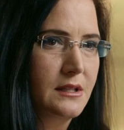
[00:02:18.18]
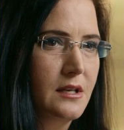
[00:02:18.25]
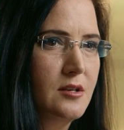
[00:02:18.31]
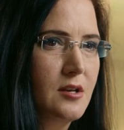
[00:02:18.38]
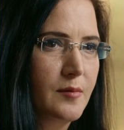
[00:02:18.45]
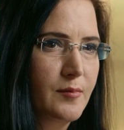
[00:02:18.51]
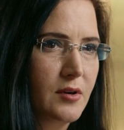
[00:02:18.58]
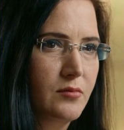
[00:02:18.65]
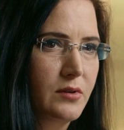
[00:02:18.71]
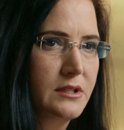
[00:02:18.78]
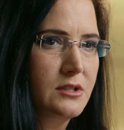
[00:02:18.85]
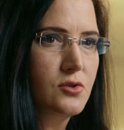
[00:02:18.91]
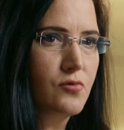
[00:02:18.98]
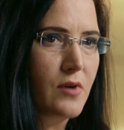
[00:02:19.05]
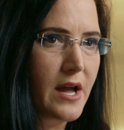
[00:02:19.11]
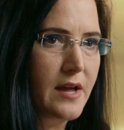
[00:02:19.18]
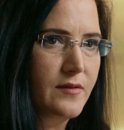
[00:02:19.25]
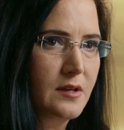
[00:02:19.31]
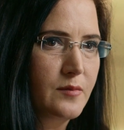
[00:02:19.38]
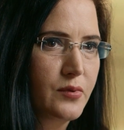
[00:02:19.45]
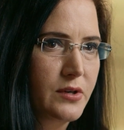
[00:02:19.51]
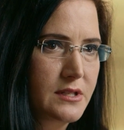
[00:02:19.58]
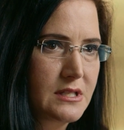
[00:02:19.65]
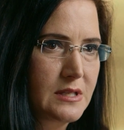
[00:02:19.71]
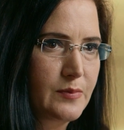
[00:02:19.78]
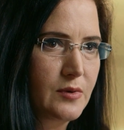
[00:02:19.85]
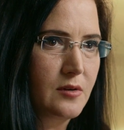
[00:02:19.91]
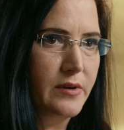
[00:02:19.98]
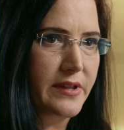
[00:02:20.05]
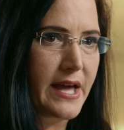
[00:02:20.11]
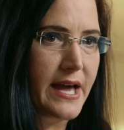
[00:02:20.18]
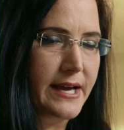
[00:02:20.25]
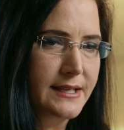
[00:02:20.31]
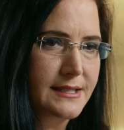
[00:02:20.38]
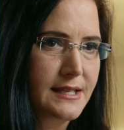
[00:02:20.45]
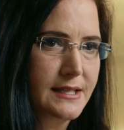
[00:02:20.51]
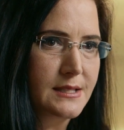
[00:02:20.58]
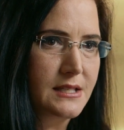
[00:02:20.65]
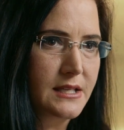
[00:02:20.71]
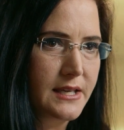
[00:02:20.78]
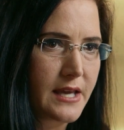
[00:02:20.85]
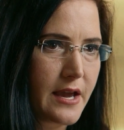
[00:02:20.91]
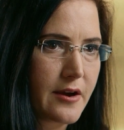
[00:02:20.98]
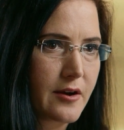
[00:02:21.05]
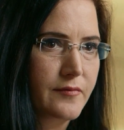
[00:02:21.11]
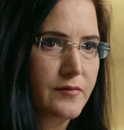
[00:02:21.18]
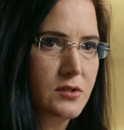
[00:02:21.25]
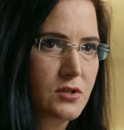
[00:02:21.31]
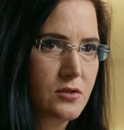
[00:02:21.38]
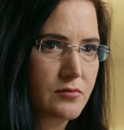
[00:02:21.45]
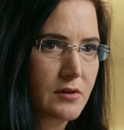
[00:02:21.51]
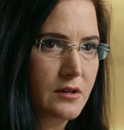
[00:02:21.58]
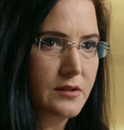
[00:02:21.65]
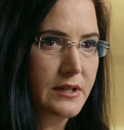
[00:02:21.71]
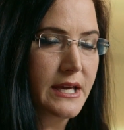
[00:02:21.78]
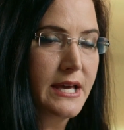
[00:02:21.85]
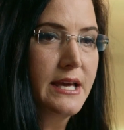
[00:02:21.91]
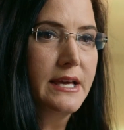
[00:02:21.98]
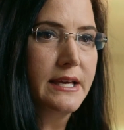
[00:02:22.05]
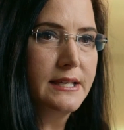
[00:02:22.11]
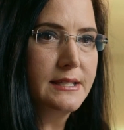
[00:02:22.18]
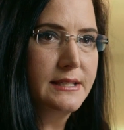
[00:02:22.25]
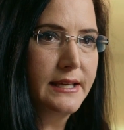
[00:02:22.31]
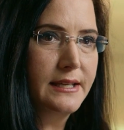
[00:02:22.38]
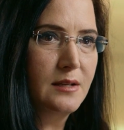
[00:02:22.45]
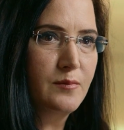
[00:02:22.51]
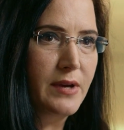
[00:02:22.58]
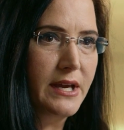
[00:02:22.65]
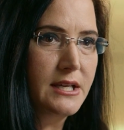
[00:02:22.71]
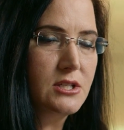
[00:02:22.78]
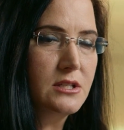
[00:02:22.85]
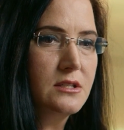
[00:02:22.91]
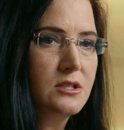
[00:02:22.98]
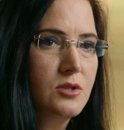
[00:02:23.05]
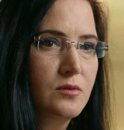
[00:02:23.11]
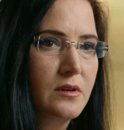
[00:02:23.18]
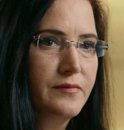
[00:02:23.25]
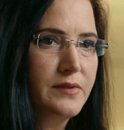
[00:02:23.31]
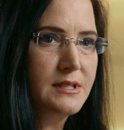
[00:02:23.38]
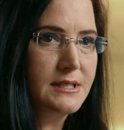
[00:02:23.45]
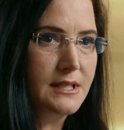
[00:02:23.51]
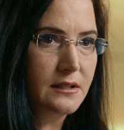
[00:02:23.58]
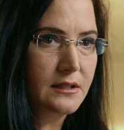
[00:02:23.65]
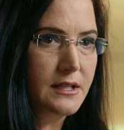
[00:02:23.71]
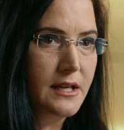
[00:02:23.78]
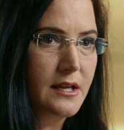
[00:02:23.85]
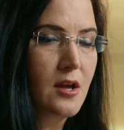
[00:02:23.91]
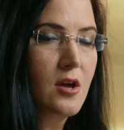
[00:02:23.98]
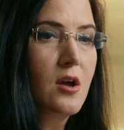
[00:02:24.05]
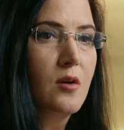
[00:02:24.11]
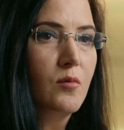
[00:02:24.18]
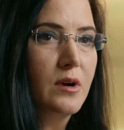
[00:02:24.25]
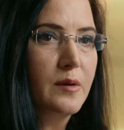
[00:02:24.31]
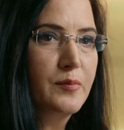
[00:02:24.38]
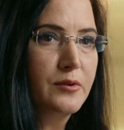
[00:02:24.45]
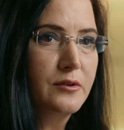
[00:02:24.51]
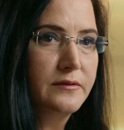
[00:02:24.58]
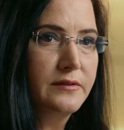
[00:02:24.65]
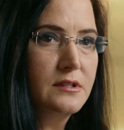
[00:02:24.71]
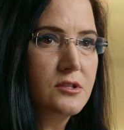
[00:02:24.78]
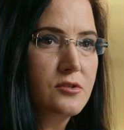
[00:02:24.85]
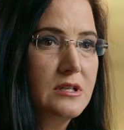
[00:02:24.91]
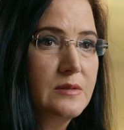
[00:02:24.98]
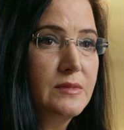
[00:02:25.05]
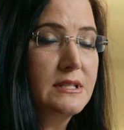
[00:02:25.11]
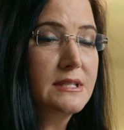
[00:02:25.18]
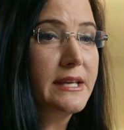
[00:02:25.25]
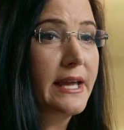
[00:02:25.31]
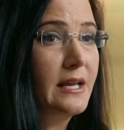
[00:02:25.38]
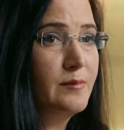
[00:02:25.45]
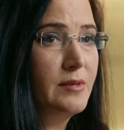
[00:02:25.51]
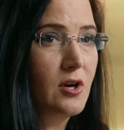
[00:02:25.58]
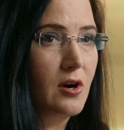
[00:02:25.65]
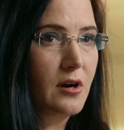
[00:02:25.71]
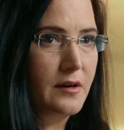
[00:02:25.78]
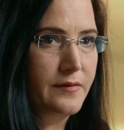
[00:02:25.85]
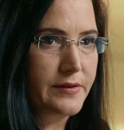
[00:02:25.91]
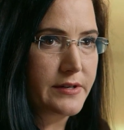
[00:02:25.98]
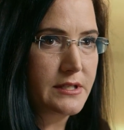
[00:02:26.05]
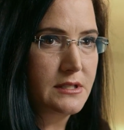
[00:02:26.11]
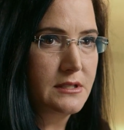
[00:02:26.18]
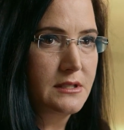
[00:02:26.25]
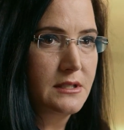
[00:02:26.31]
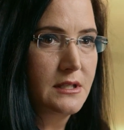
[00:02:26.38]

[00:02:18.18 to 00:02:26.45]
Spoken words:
The number 1 driving principle with access to care for stroke is getting patients to a facility where proven treatments can be offered.